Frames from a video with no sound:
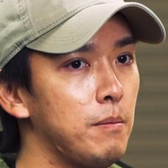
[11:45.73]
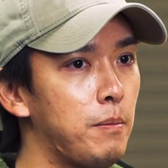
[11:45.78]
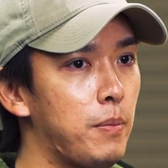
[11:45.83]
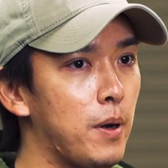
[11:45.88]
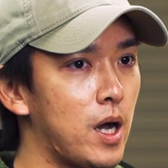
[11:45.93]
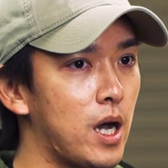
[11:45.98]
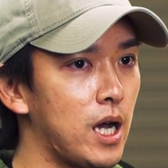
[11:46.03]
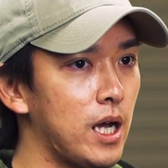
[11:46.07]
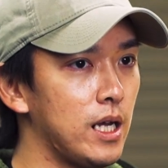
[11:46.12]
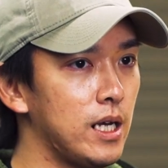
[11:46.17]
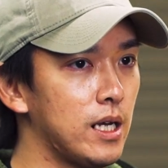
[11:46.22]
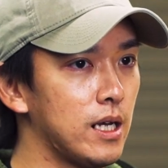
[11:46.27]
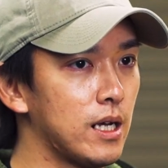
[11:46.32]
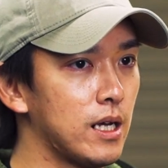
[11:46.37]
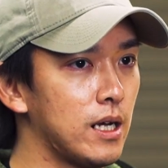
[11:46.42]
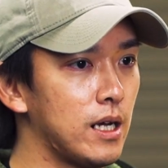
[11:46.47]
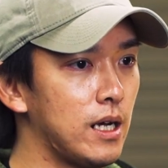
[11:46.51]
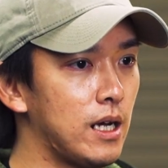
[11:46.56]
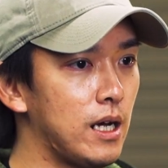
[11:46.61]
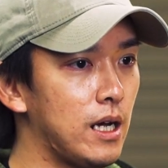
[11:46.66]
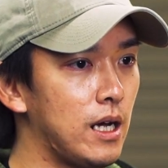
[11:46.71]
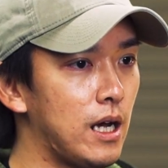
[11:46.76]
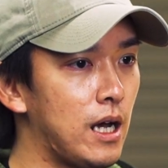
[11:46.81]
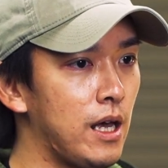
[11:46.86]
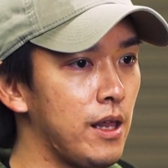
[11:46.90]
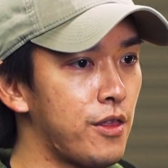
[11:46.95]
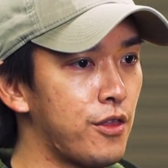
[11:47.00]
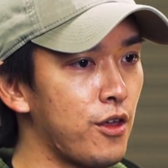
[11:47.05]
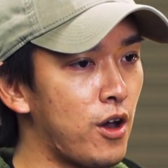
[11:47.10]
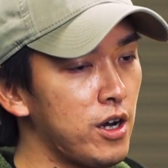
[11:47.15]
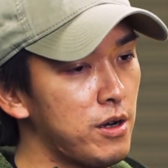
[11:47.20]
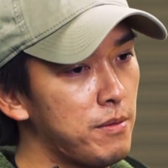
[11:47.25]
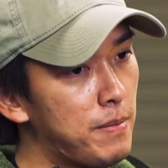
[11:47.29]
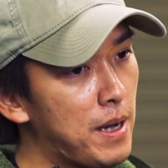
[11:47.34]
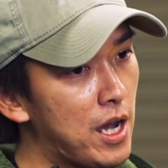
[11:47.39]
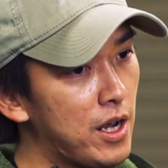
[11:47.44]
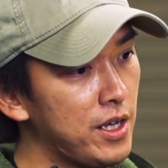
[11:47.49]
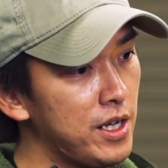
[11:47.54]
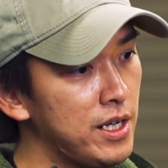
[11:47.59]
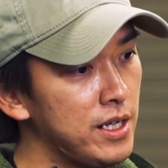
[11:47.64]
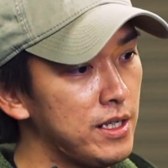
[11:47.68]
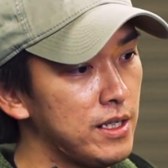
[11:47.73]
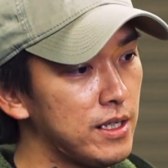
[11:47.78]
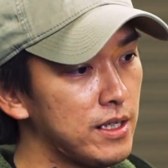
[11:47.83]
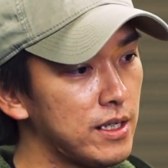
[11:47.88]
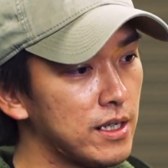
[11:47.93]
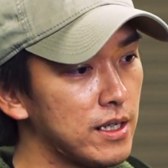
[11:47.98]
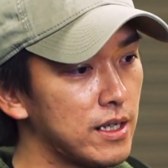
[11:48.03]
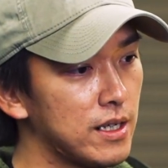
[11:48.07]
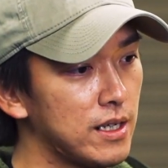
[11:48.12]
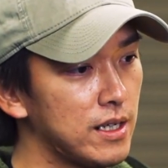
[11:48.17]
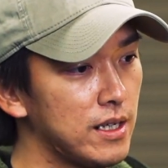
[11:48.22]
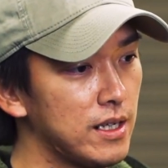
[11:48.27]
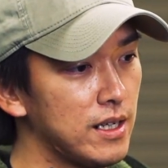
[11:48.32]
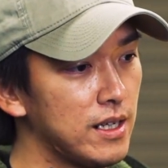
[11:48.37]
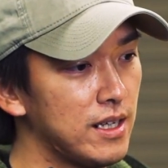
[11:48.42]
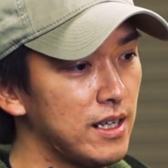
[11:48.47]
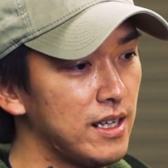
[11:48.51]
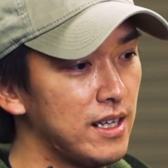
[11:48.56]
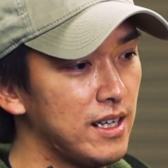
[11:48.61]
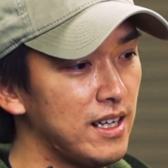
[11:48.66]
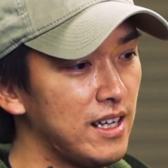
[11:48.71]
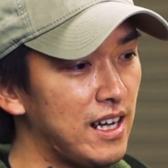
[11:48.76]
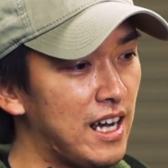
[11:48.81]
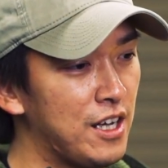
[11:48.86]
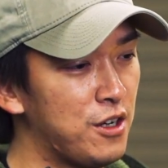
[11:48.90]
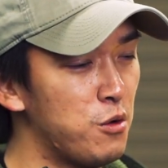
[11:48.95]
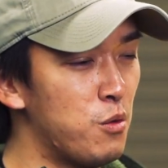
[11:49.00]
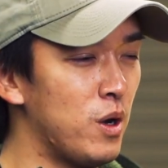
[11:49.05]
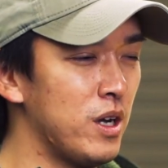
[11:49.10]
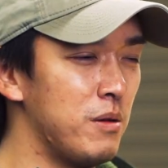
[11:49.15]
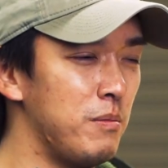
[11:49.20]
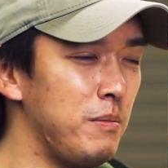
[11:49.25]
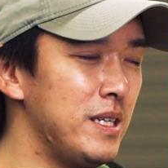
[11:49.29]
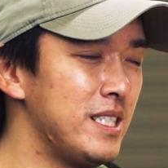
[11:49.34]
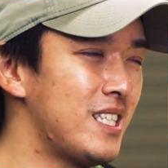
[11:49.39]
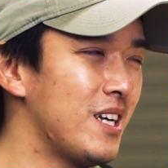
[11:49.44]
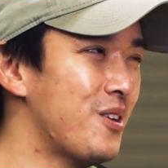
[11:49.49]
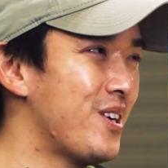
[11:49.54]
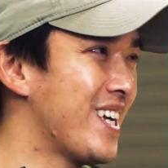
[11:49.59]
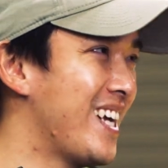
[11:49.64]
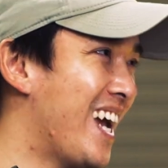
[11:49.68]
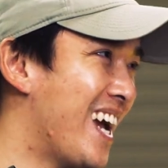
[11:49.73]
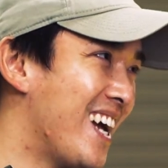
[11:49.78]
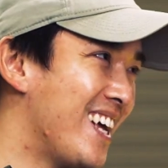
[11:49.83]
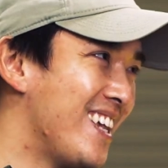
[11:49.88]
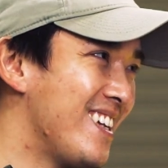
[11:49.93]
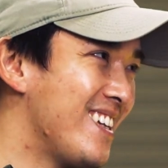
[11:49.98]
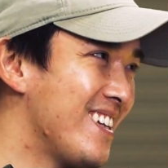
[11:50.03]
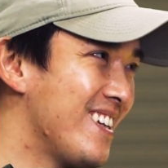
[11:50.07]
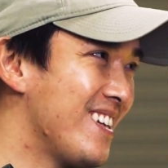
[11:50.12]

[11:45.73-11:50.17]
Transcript: But I thought about it, I don't want to miss out again.